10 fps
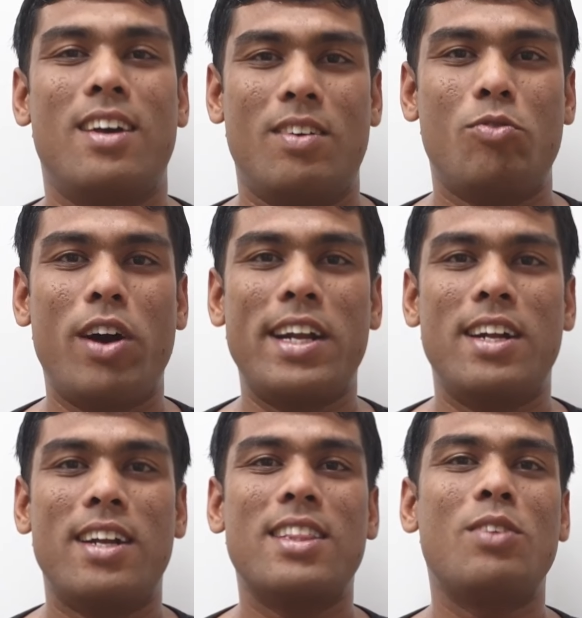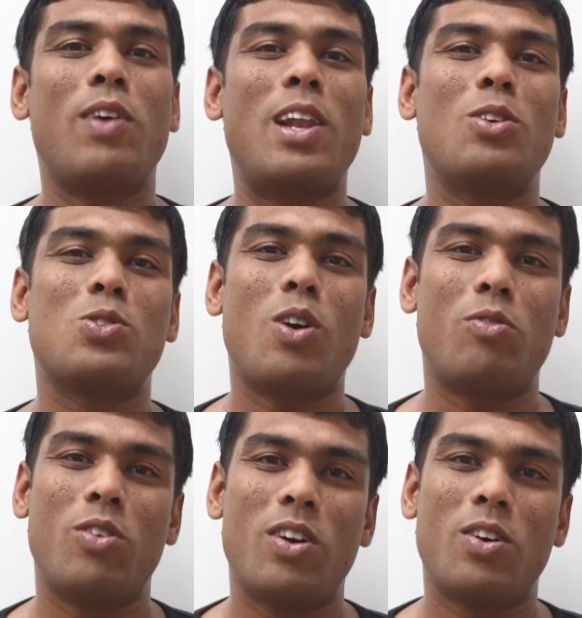find the values
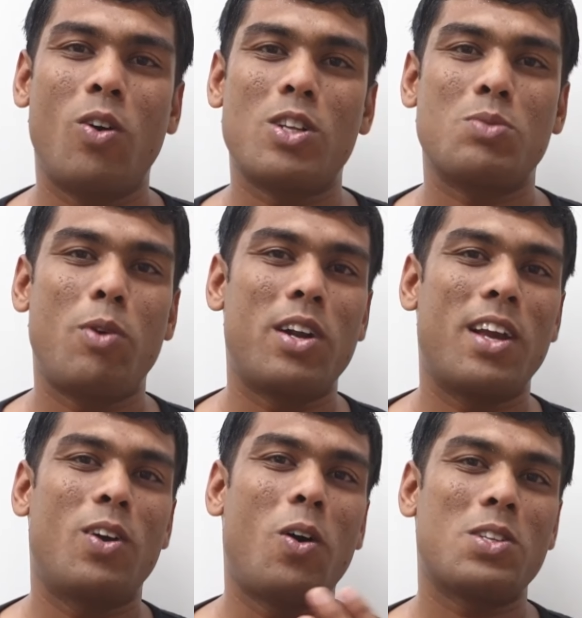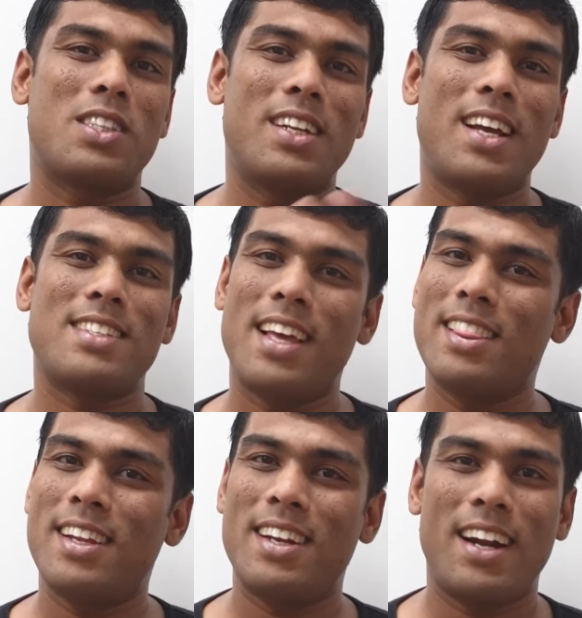of corresponding cos theta,
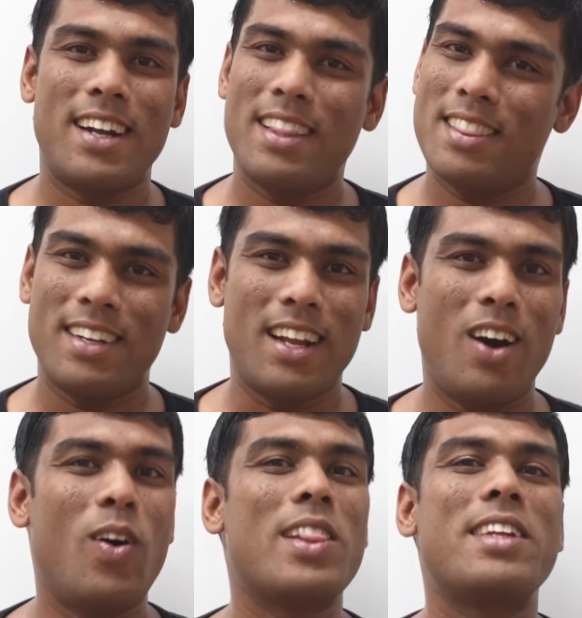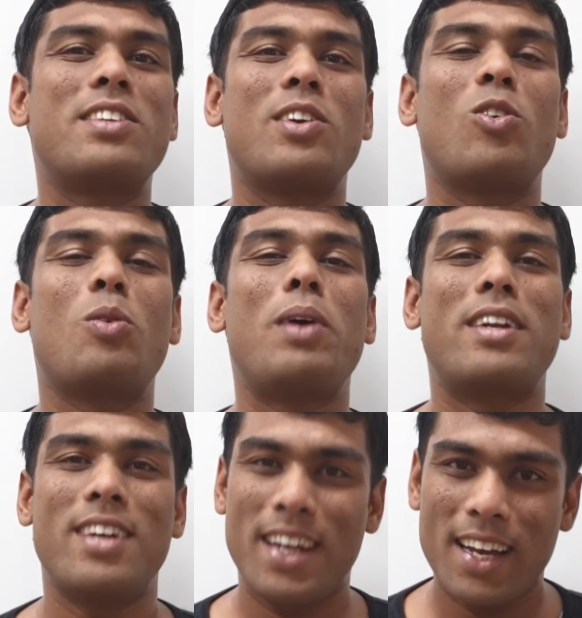sin theta, tan theta, all the
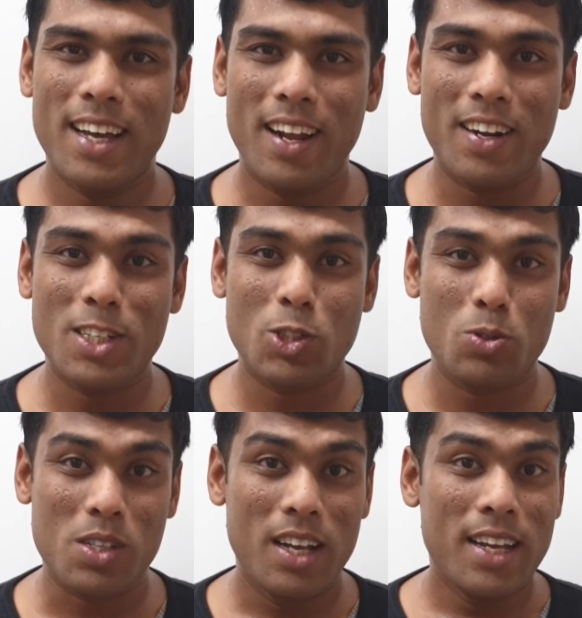trigonometric ratios.